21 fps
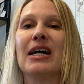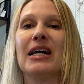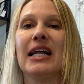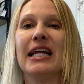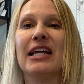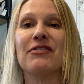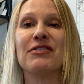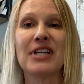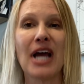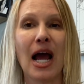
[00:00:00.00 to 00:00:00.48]

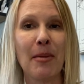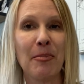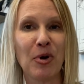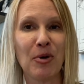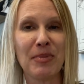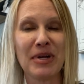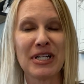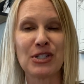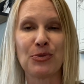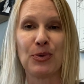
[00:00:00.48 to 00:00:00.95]
If time
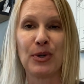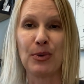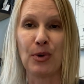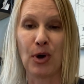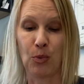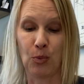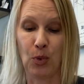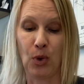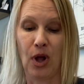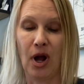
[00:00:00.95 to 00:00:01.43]
permits, we
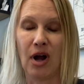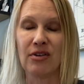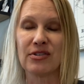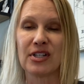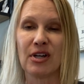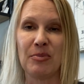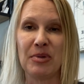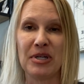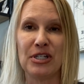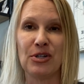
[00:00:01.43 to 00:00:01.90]
will
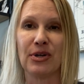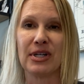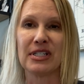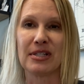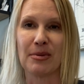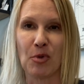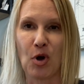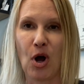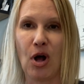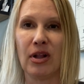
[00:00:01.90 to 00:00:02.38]
also be doing
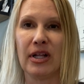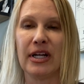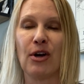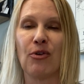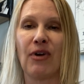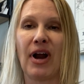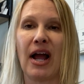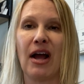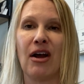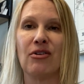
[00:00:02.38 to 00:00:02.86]
some calling
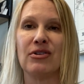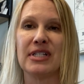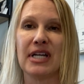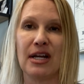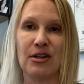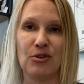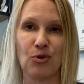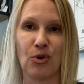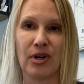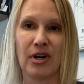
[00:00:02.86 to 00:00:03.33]
around
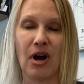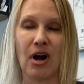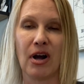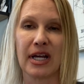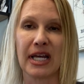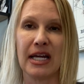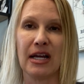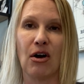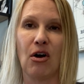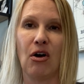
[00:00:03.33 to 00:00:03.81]
and door
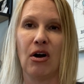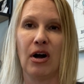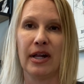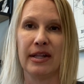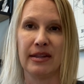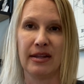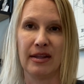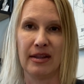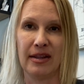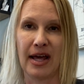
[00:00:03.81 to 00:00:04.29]
knocking
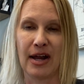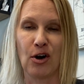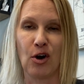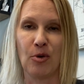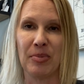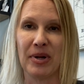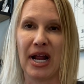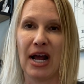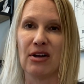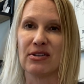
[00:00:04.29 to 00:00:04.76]
on that
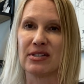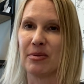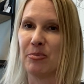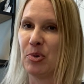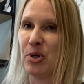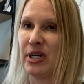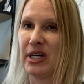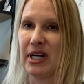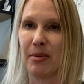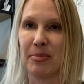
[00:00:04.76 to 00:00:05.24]
open house and
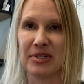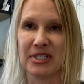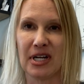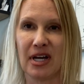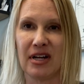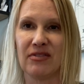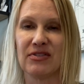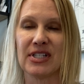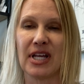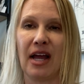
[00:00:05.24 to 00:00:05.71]
putting up a
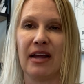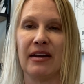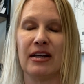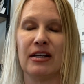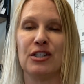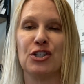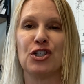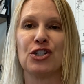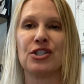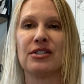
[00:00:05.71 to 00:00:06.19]
ton of
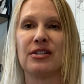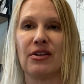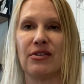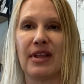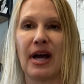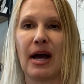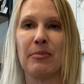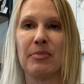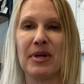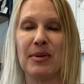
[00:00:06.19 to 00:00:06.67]
signage so
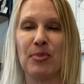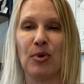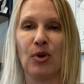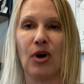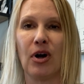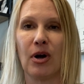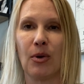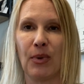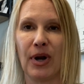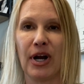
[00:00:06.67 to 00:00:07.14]
that people
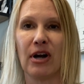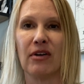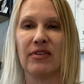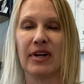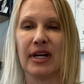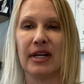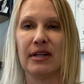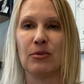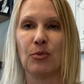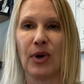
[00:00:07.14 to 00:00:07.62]
are aware of
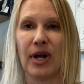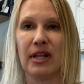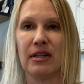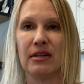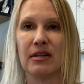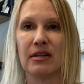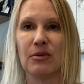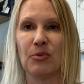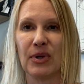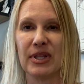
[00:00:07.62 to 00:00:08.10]
it
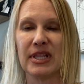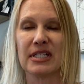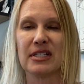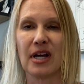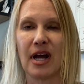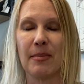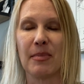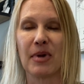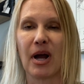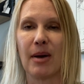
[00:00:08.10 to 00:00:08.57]
when the
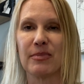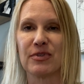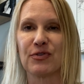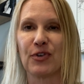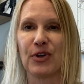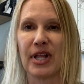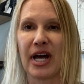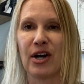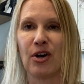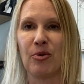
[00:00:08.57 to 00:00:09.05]
time comes
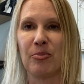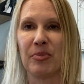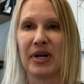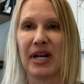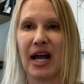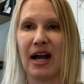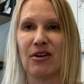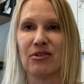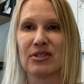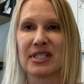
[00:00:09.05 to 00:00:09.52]
for that open
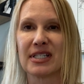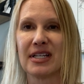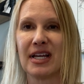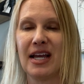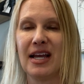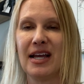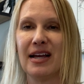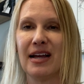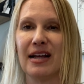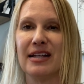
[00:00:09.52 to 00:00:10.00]
house.
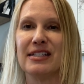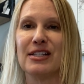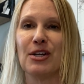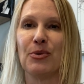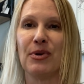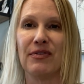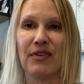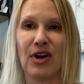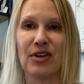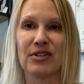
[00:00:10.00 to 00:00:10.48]
And so
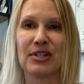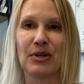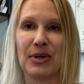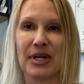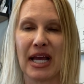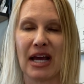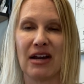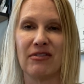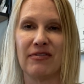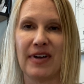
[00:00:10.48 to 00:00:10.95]
we've also,
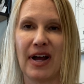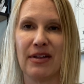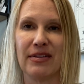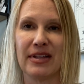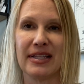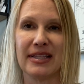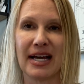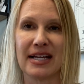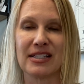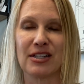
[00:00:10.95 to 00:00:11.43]
again, found
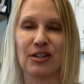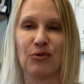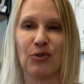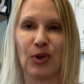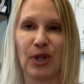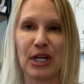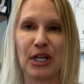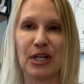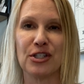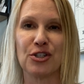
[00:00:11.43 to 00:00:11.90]
that that's a
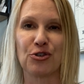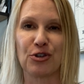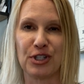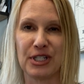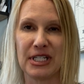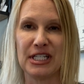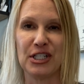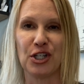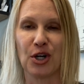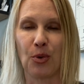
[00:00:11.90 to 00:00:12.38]
really good
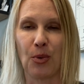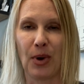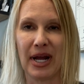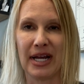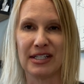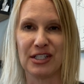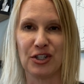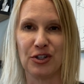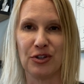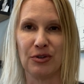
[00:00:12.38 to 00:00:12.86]
strategic
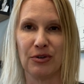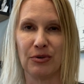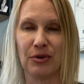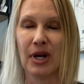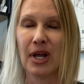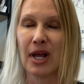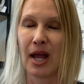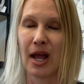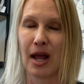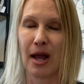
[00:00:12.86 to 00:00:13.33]
way to
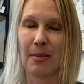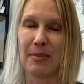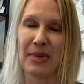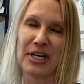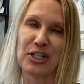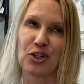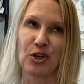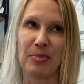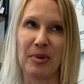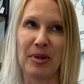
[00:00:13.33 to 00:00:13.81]

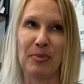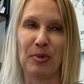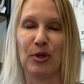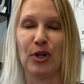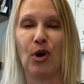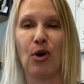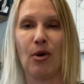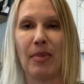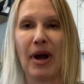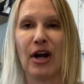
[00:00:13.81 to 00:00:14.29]
make sure people
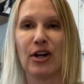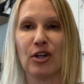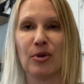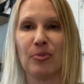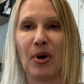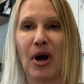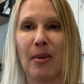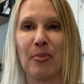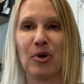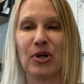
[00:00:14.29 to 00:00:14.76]
know about your
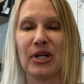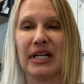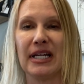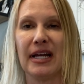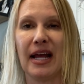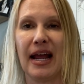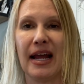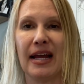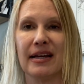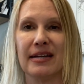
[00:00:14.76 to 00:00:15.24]

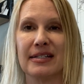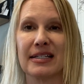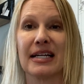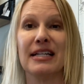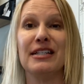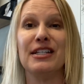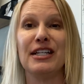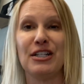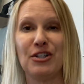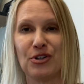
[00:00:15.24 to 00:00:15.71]
property and
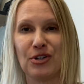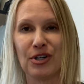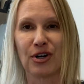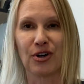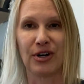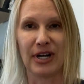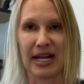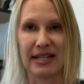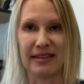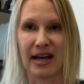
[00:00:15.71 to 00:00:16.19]
continue to
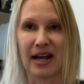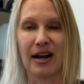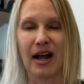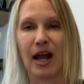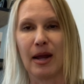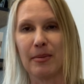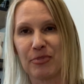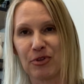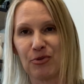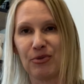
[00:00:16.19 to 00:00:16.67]
create that
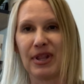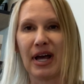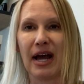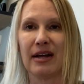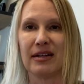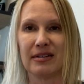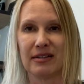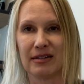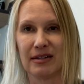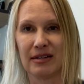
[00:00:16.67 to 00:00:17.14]
hype through
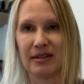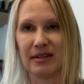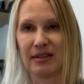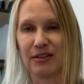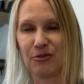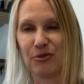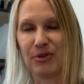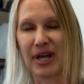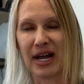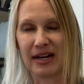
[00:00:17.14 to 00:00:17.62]
that
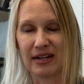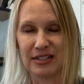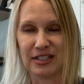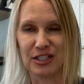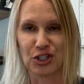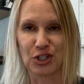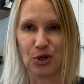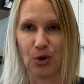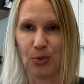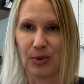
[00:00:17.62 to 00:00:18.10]

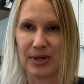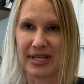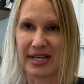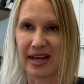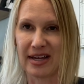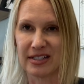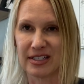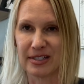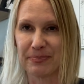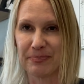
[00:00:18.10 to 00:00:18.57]
additional
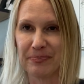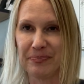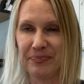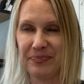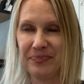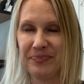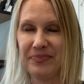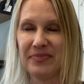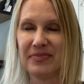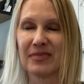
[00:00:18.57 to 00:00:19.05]
weekend.
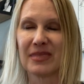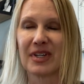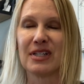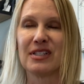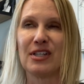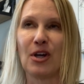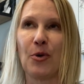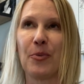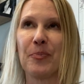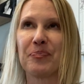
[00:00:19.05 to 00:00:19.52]

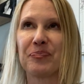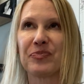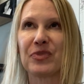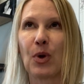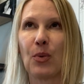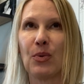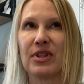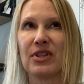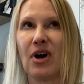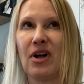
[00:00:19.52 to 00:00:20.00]
So
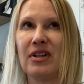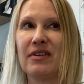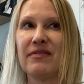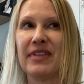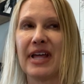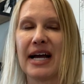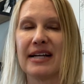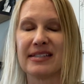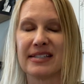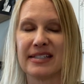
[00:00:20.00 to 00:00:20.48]
with all of
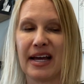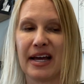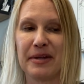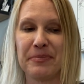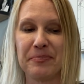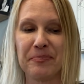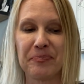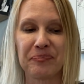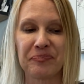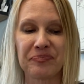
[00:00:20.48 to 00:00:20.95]
that
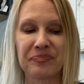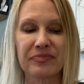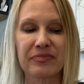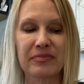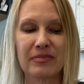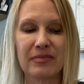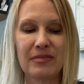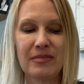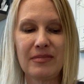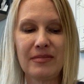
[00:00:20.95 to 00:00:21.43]
said,
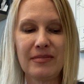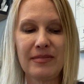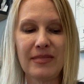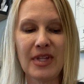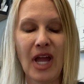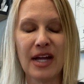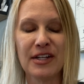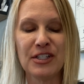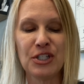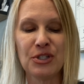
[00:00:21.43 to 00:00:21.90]

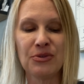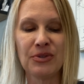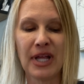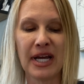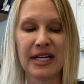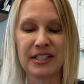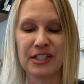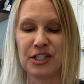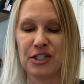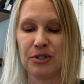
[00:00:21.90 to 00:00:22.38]
I do
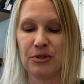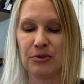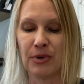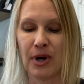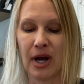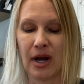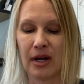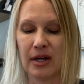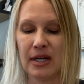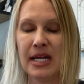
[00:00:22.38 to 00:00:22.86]
like
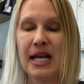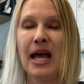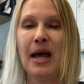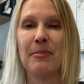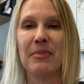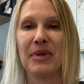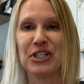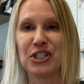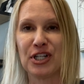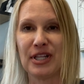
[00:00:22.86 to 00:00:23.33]
to
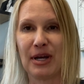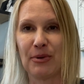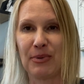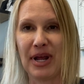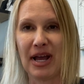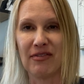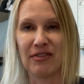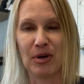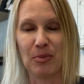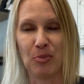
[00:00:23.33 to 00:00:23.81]
mention that
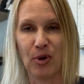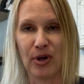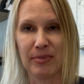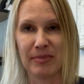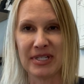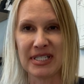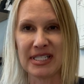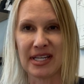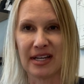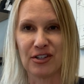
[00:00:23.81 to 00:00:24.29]
we have an
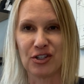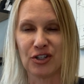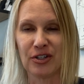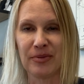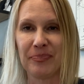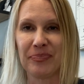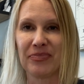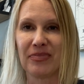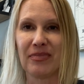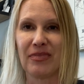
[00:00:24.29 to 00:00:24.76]
appointment
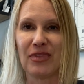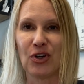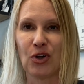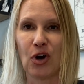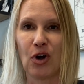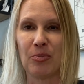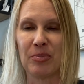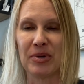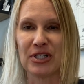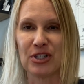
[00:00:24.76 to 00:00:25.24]
center.
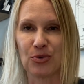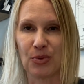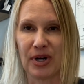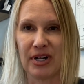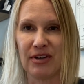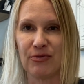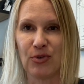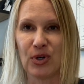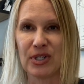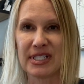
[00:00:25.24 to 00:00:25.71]
They're open
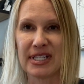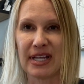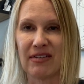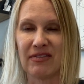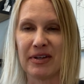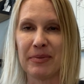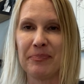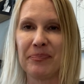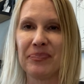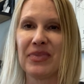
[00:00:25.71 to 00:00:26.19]

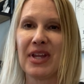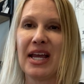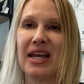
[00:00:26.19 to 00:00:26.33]
24/7.